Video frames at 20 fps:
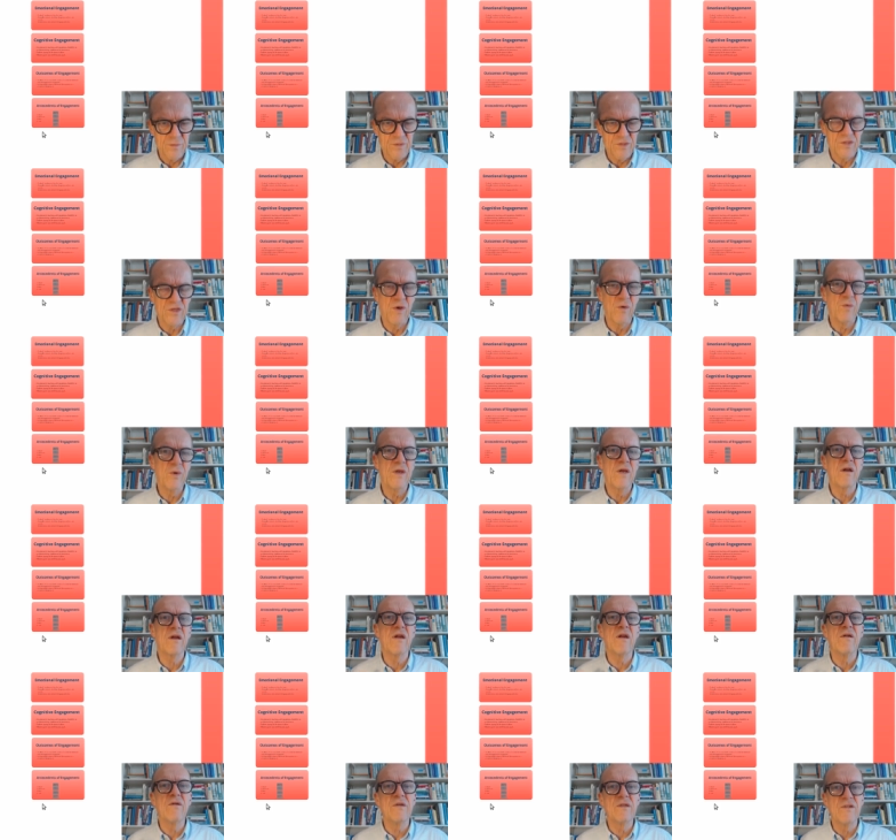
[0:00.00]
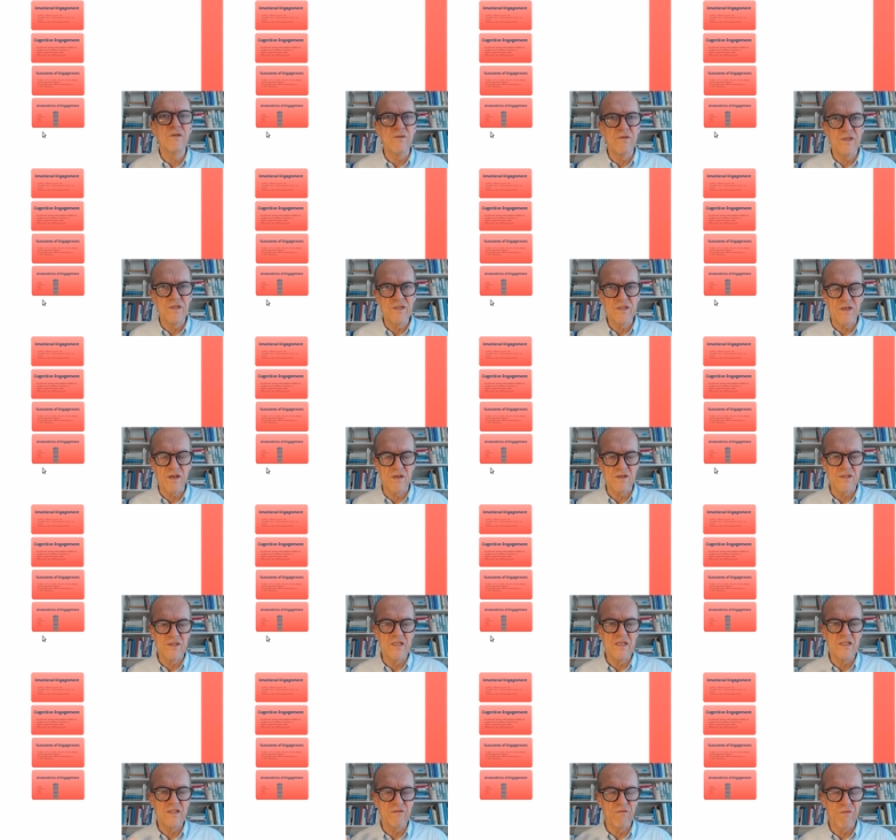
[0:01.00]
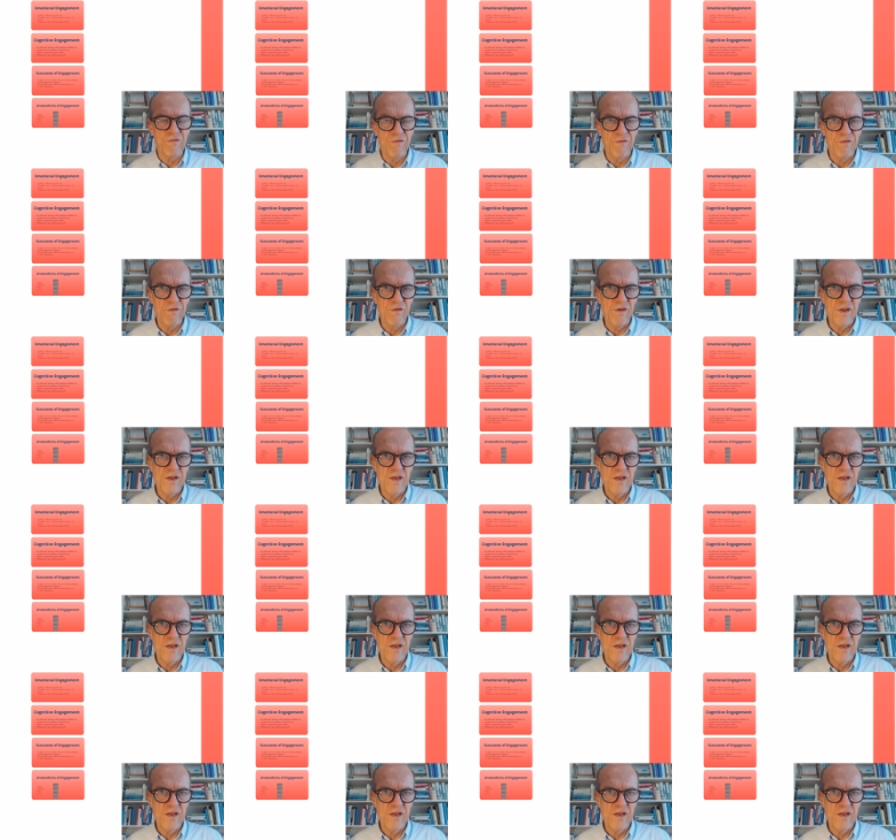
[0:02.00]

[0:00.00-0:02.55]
So we are going to discuss these three